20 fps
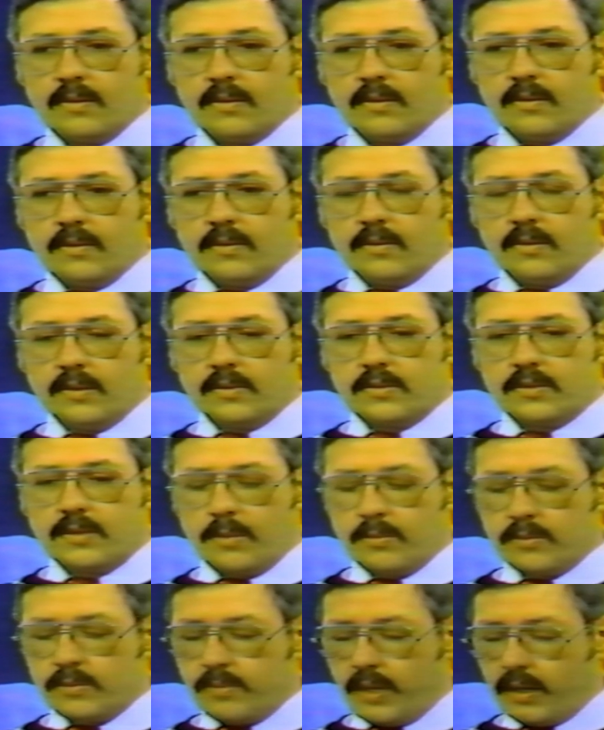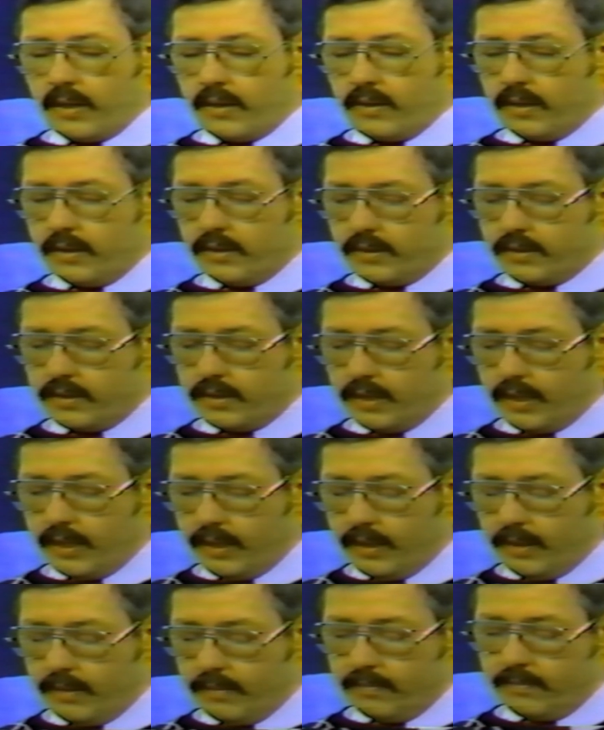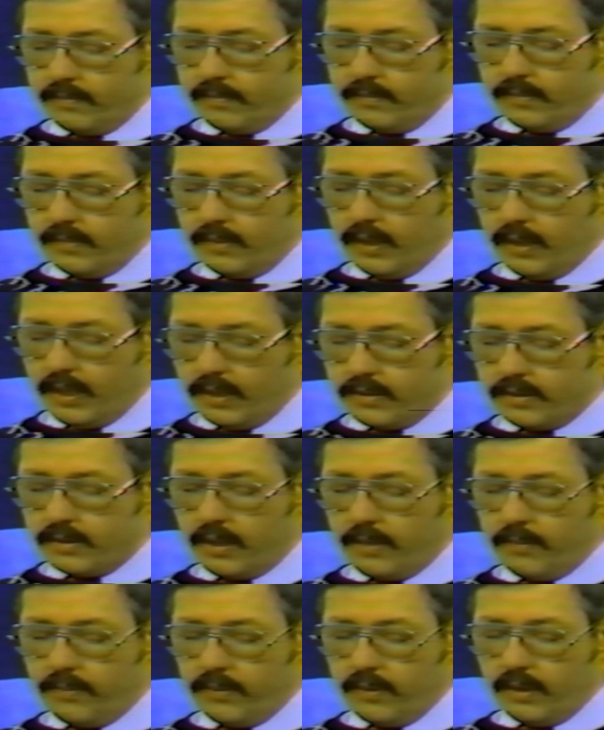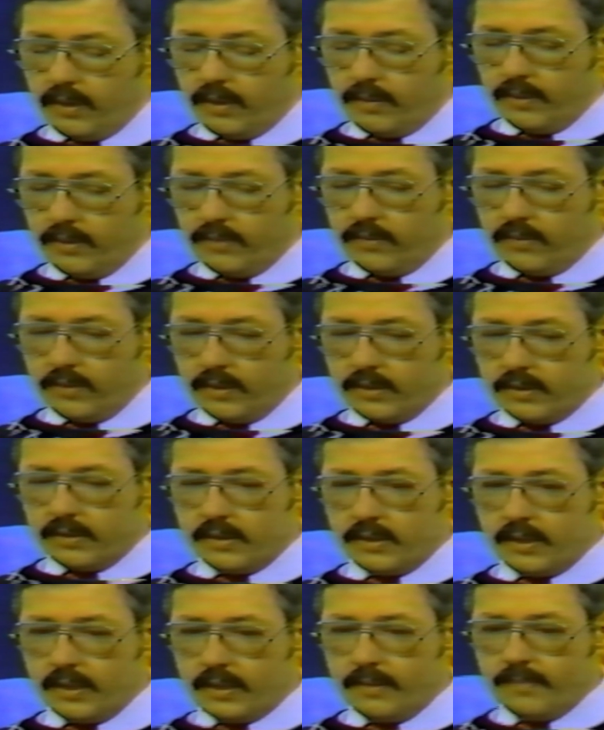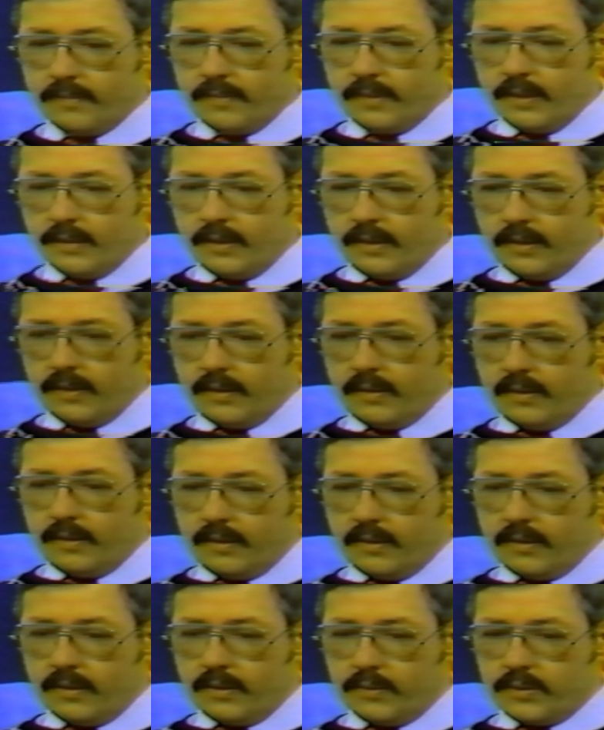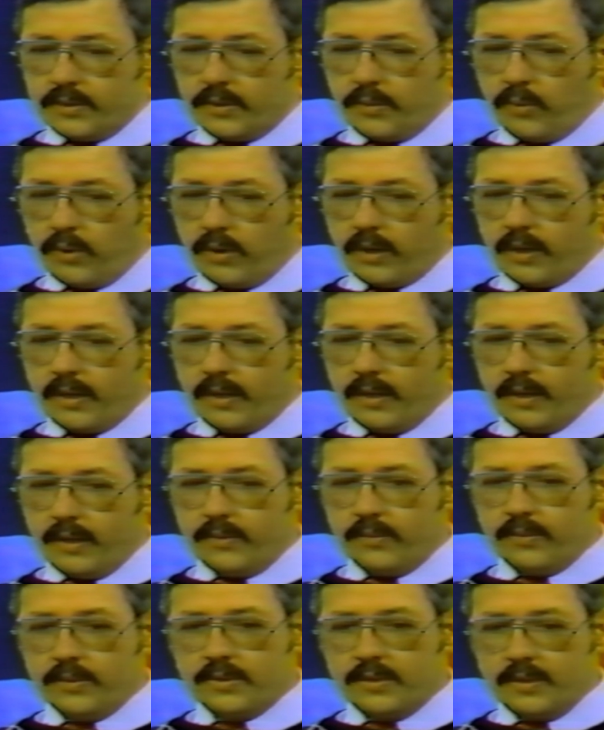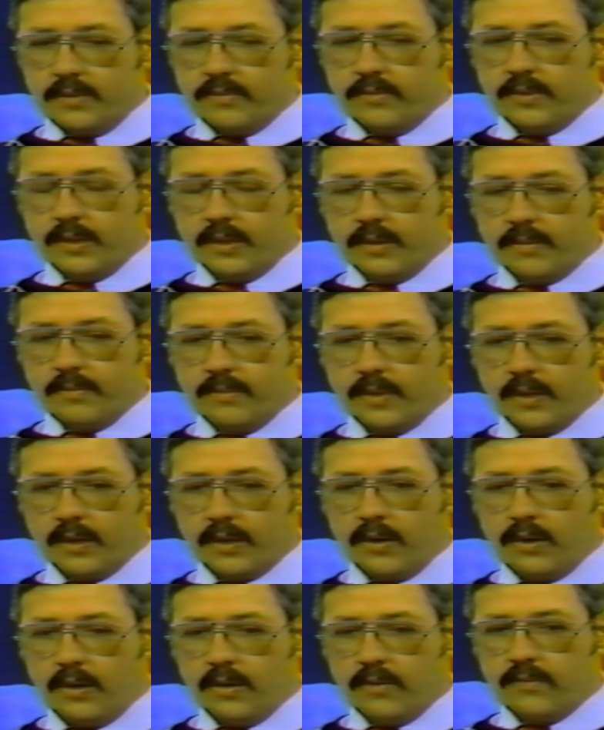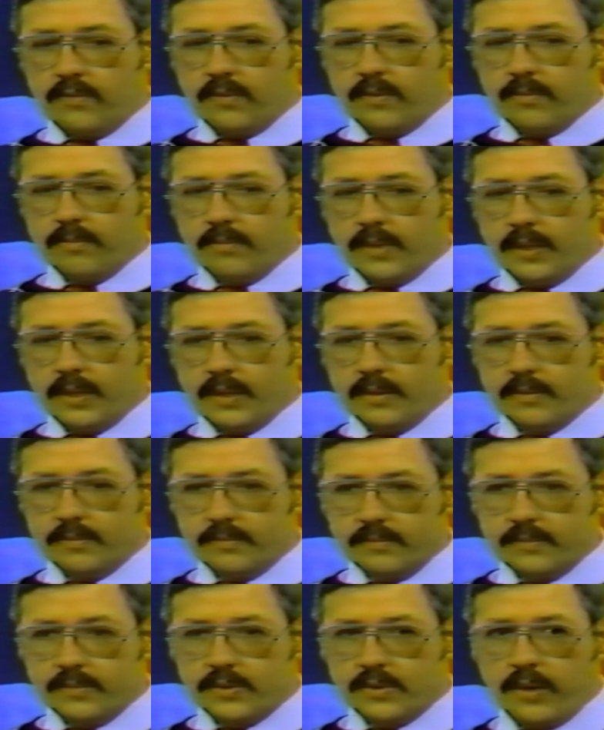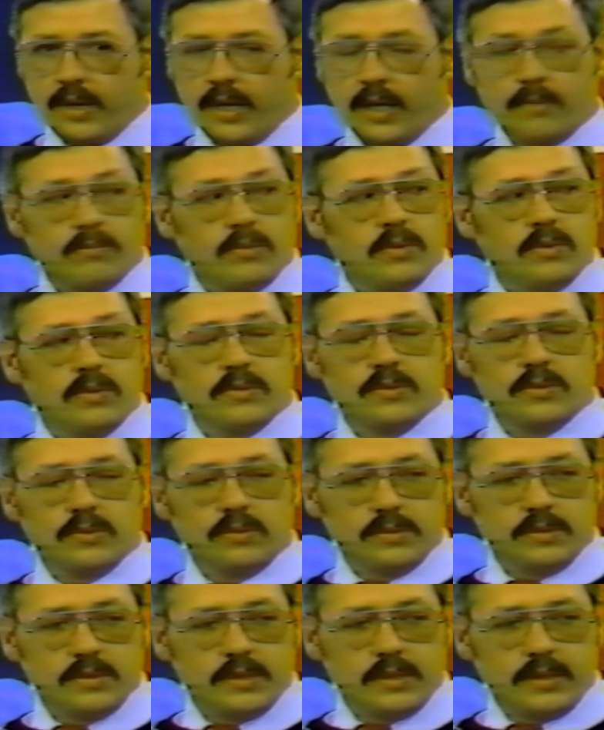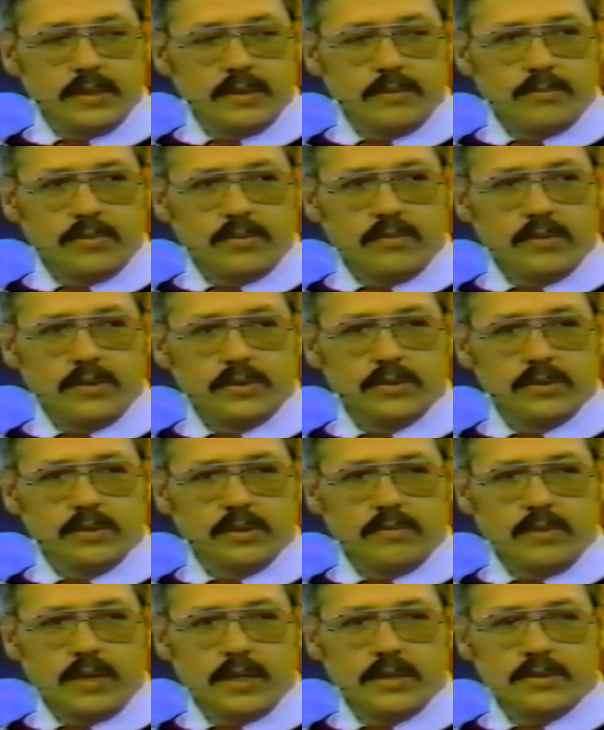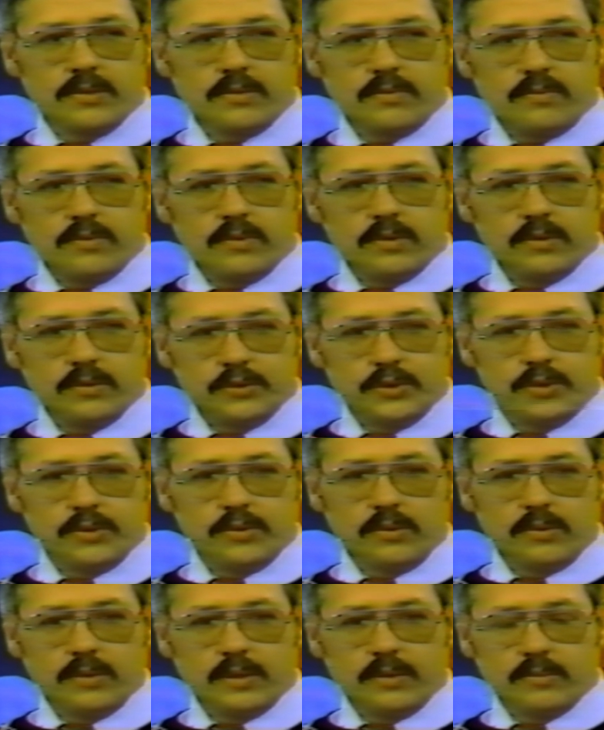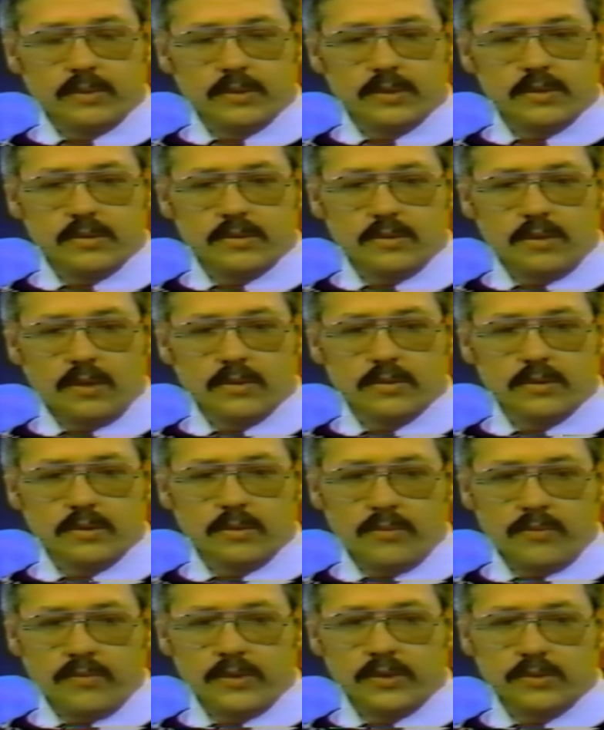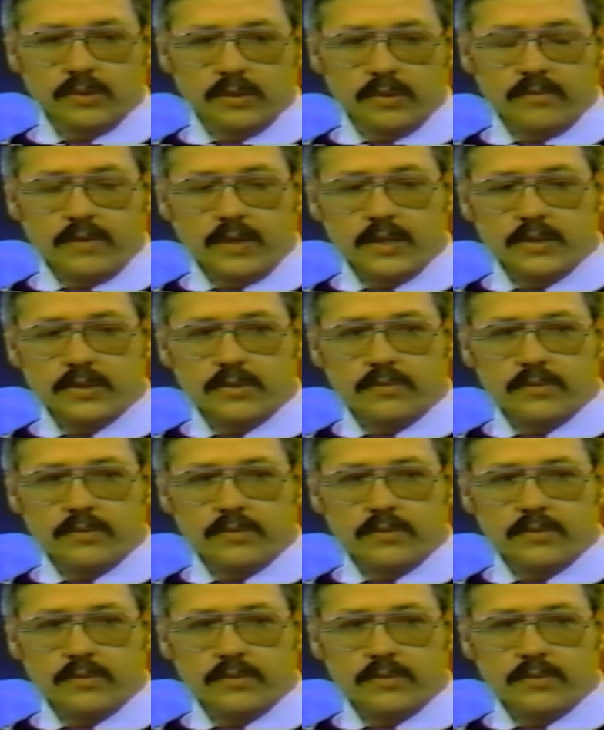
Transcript: Well, it stems back at last April, I believe it was. I was at work and I had received a call from Mr. Hank Bowes, who's the provincial advisor for judo and was also the provincial advisor for